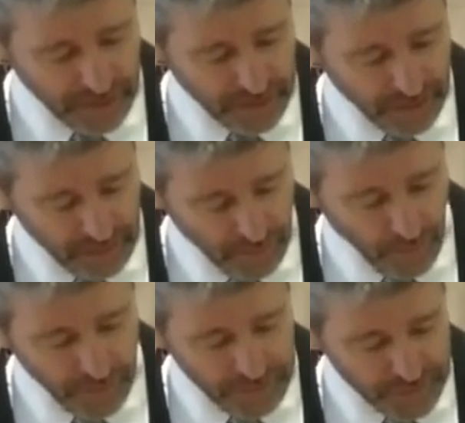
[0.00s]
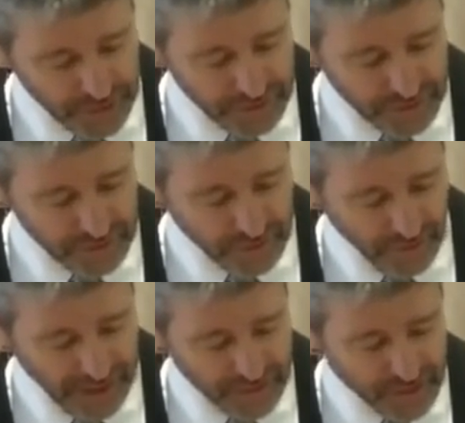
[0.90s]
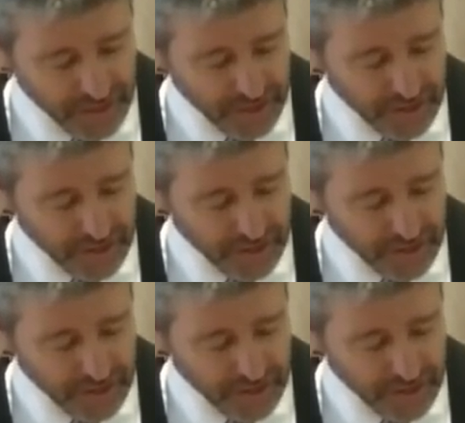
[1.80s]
in our Lord Jesus Christ,